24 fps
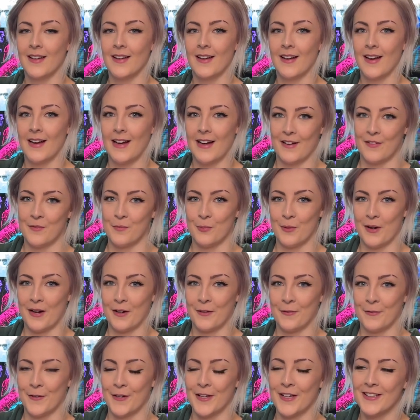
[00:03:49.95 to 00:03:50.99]
have
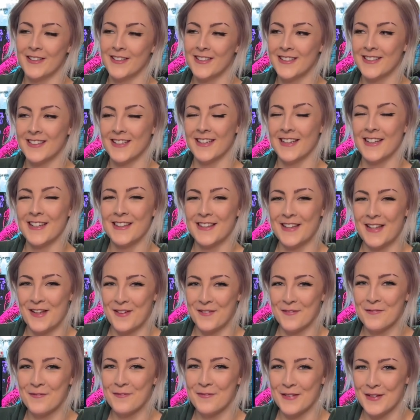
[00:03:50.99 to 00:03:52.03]
breakfast and then
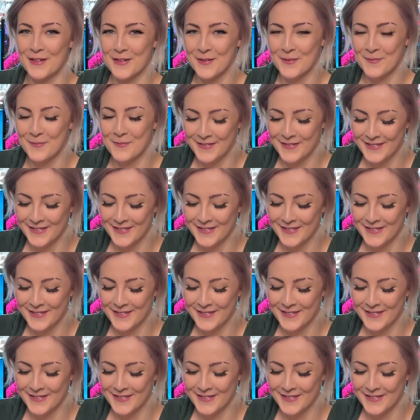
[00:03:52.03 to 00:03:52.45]
film.